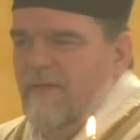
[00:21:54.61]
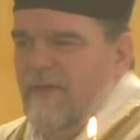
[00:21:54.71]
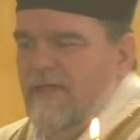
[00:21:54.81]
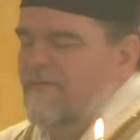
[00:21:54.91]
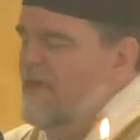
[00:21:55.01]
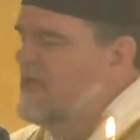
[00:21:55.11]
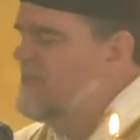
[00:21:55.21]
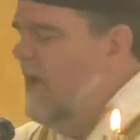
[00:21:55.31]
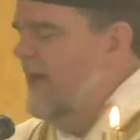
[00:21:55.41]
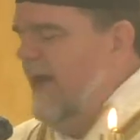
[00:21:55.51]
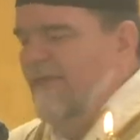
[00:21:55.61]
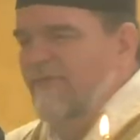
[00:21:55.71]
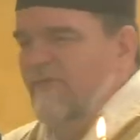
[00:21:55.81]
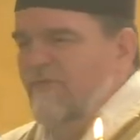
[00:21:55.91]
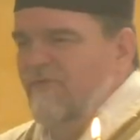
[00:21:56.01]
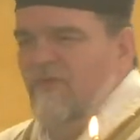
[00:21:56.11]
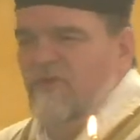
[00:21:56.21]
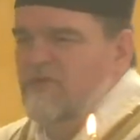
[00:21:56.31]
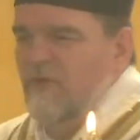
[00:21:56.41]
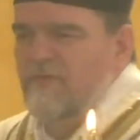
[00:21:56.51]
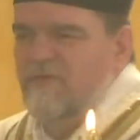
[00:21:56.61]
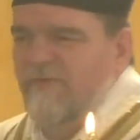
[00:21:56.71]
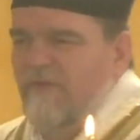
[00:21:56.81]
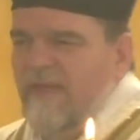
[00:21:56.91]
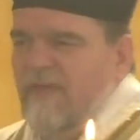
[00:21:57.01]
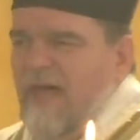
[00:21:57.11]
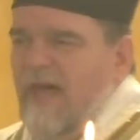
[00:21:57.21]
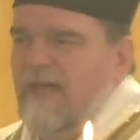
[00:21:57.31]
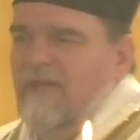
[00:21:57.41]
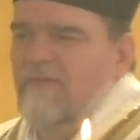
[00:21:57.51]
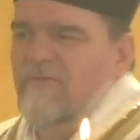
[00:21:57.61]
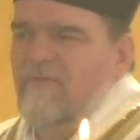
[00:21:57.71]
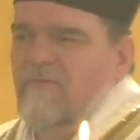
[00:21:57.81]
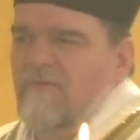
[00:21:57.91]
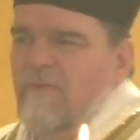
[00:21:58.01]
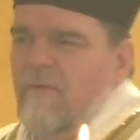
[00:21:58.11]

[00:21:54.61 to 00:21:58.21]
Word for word: Giving smart answers don't defeat lies.